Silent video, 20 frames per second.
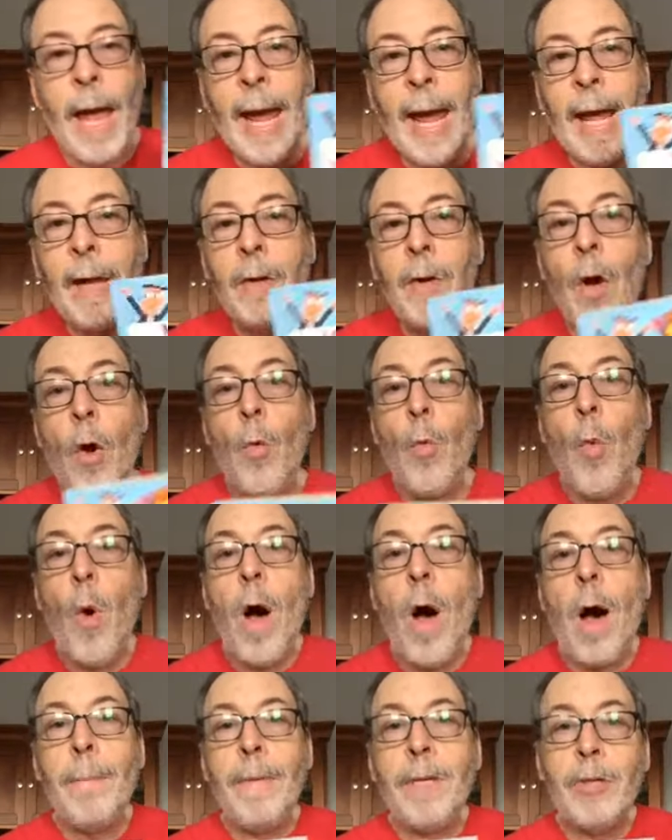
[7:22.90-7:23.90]
And
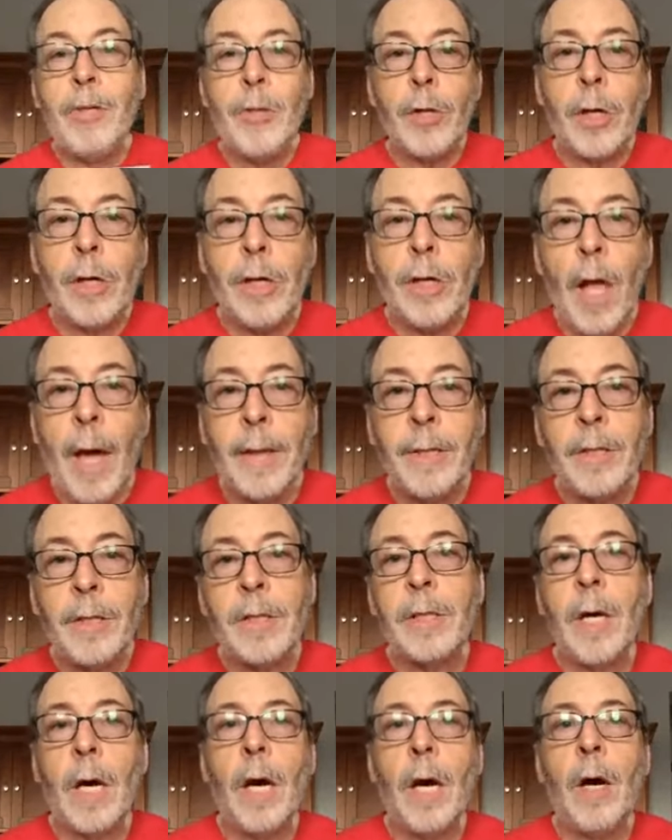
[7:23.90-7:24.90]
while Mr.
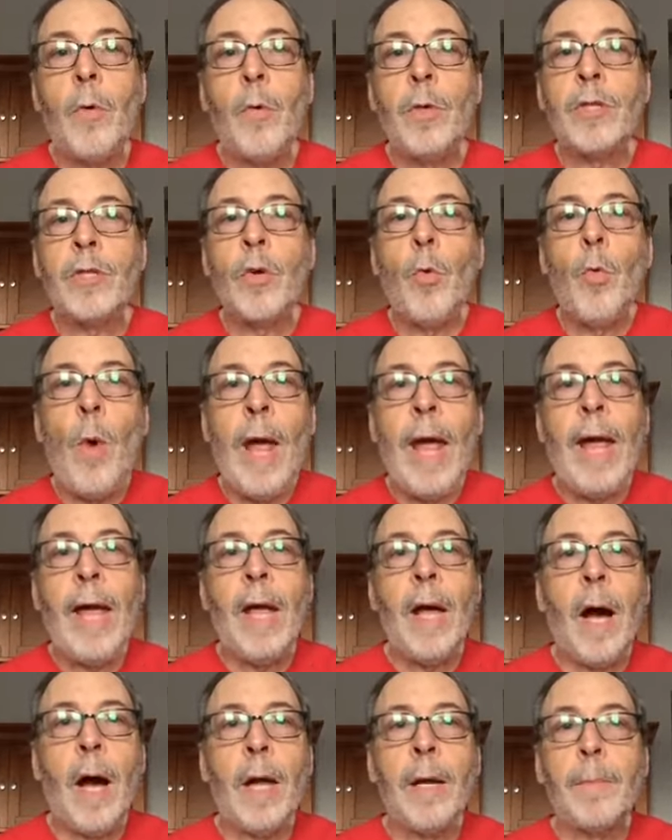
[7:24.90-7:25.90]
Klutz uh, was away
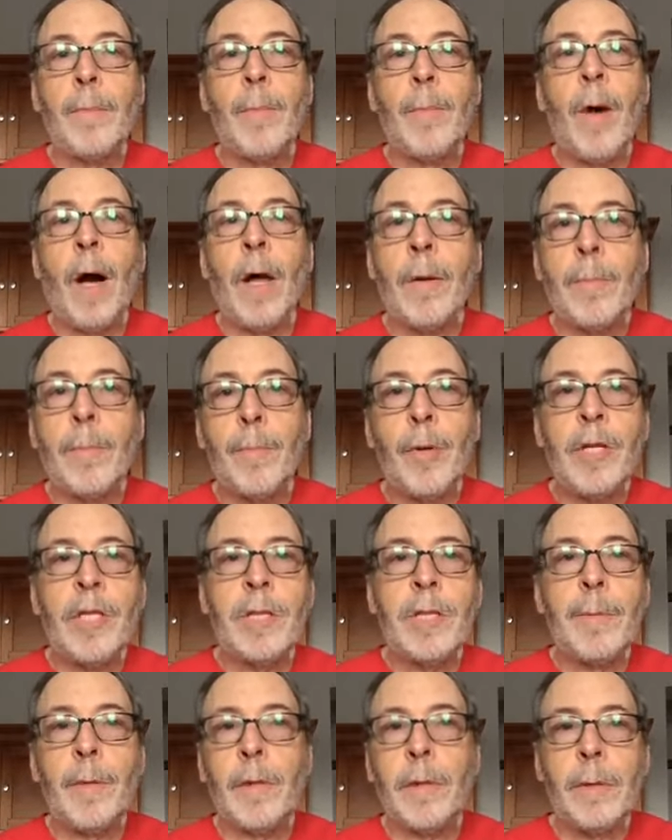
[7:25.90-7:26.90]
on, on
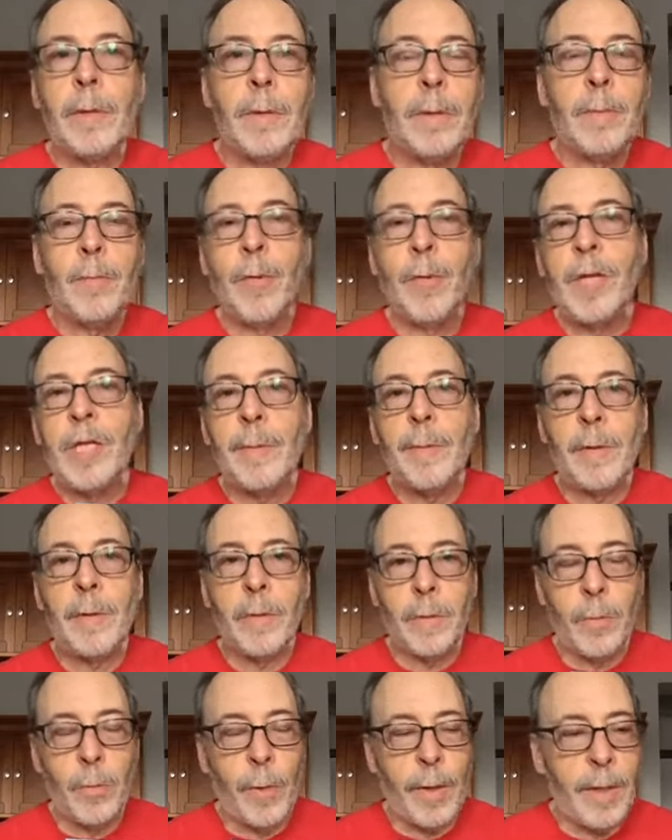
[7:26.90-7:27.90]
principal,
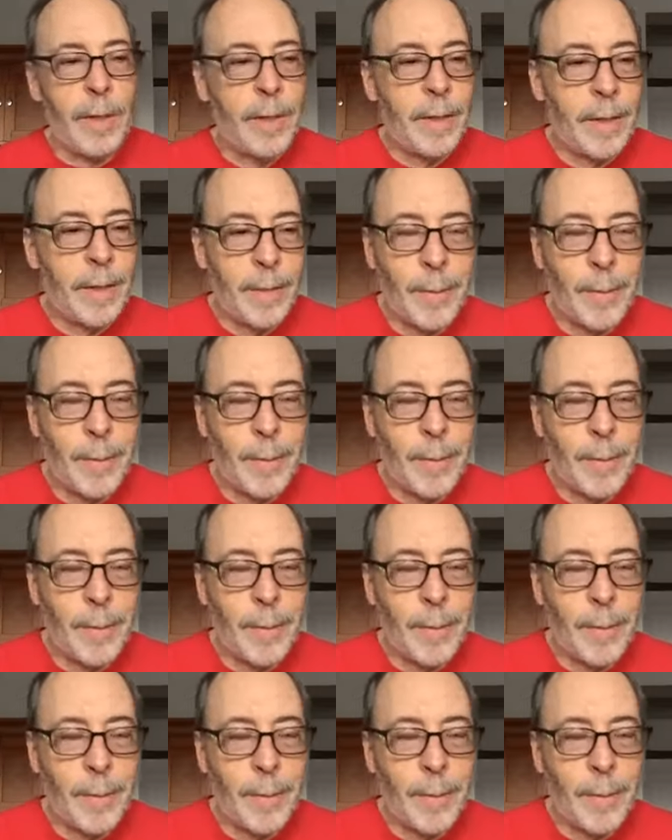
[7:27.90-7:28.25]
principal week,